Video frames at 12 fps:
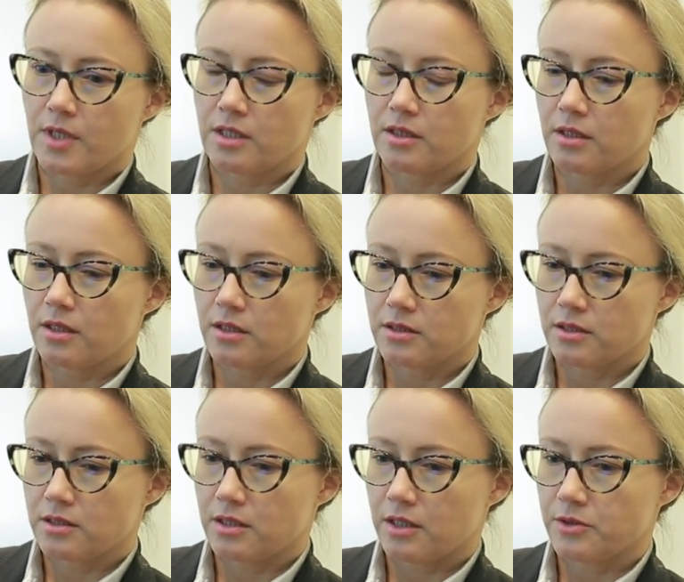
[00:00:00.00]
analyze
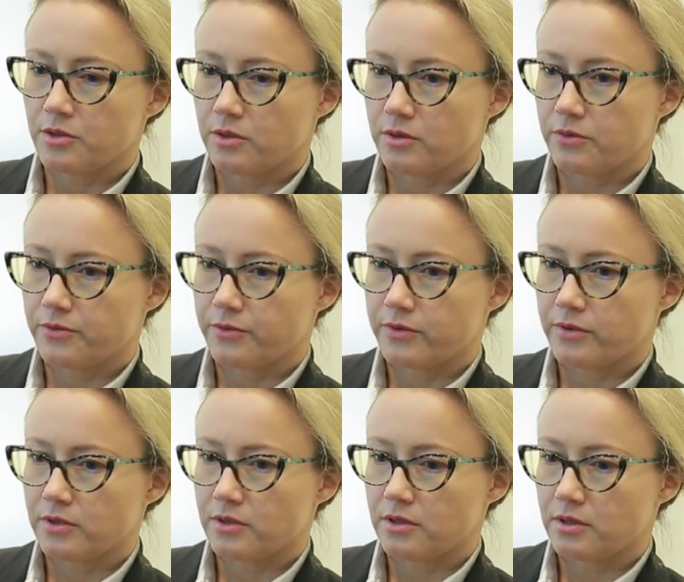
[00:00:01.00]
the structure of
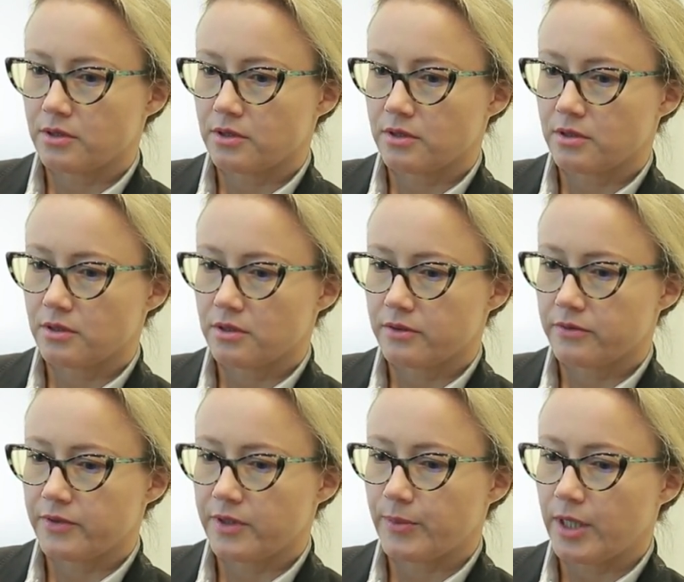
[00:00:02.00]

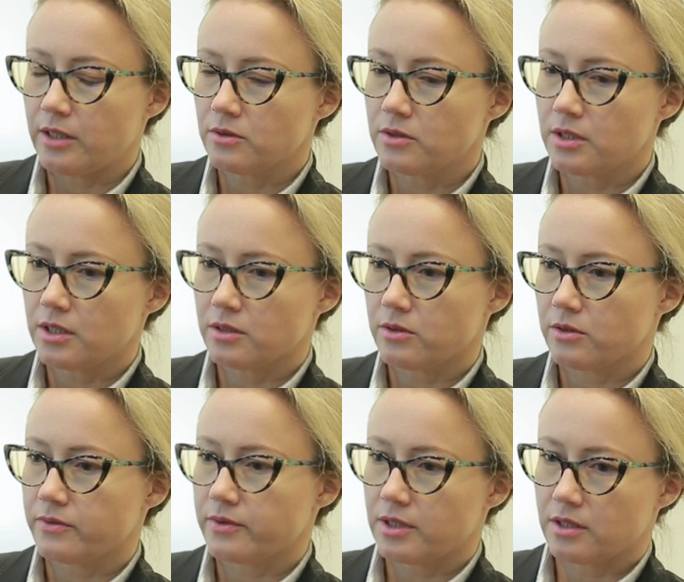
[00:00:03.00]
free boundaries,
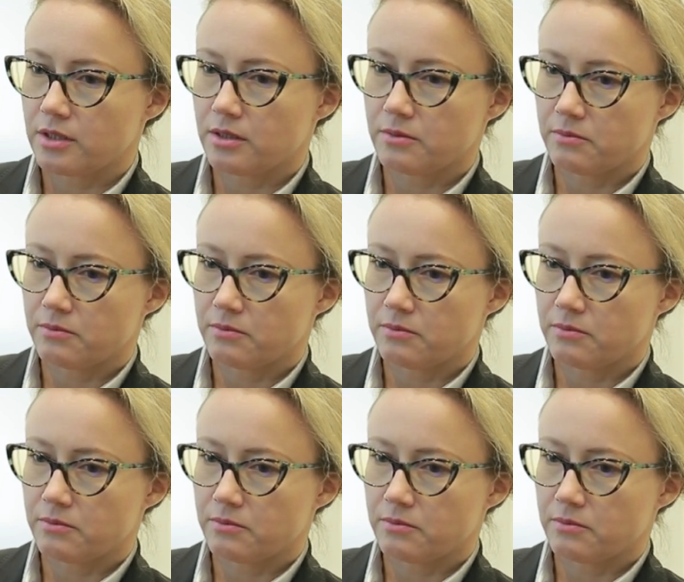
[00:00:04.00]
of the